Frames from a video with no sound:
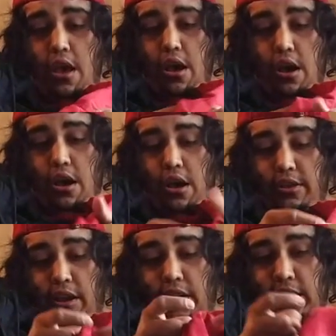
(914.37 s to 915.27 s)
Uh,
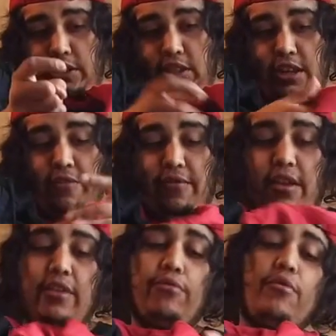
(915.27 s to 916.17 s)
down each sleeve we
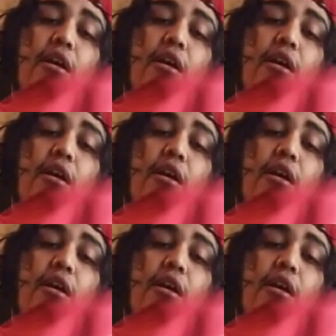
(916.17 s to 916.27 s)
do